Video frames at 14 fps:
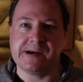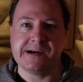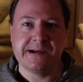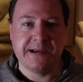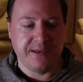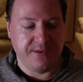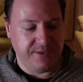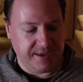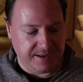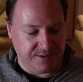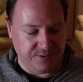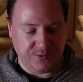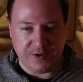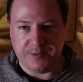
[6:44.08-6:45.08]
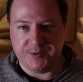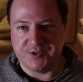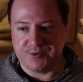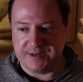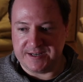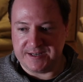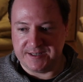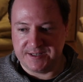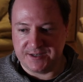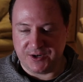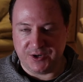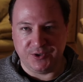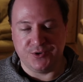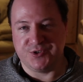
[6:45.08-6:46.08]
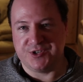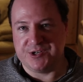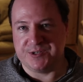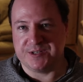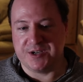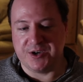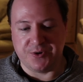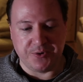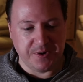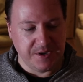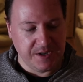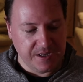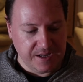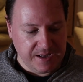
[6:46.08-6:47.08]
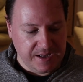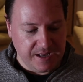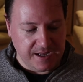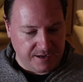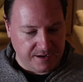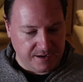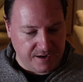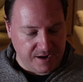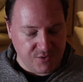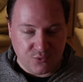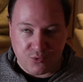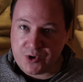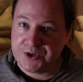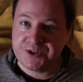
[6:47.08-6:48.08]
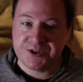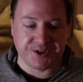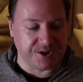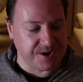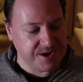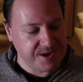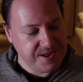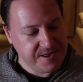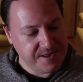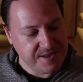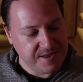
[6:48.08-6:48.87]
beer than what was released all those years ago. I wonder